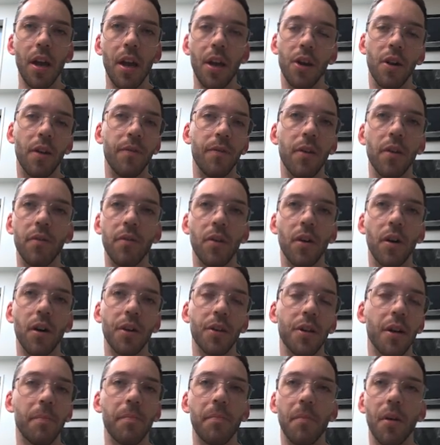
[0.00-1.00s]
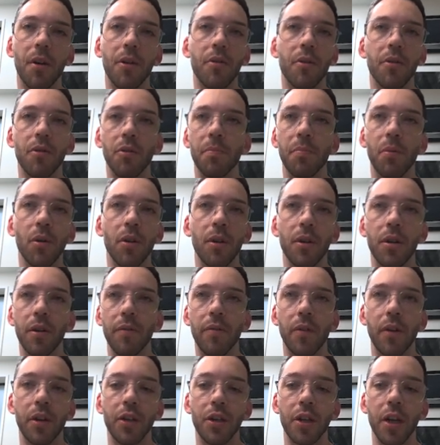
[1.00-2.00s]
You know, if you've got a moderate or poorly
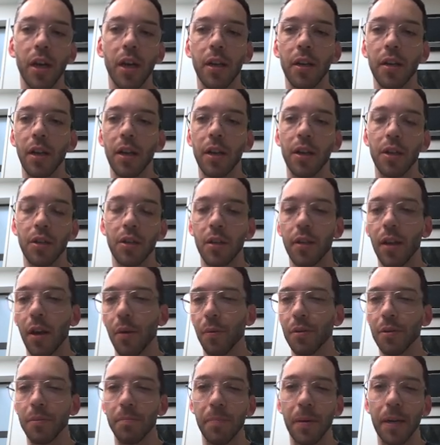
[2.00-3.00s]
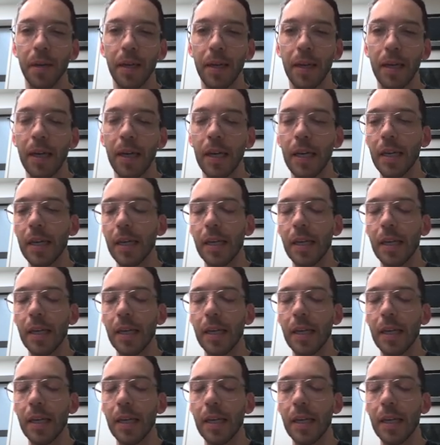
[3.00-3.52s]
differentiated lesion that was big,